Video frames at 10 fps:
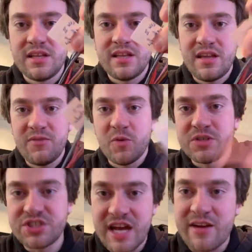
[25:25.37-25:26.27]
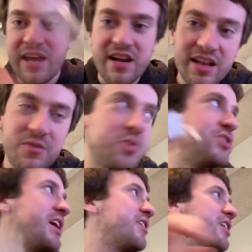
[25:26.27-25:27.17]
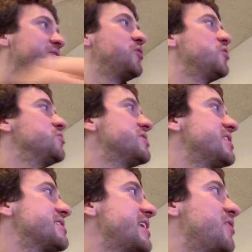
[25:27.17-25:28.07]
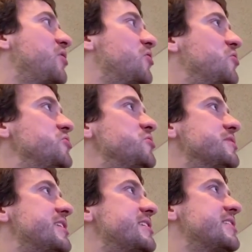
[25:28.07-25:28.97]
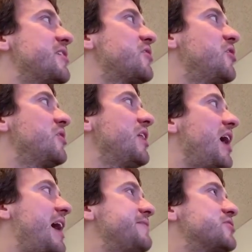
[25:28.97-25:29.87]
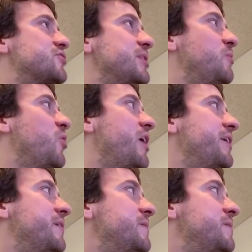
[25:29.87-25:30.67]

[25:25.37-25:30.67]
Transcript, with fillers: Give you a shout out. I'll give you a shout out if you use the discount code. Who's used the discount code? Livestream1.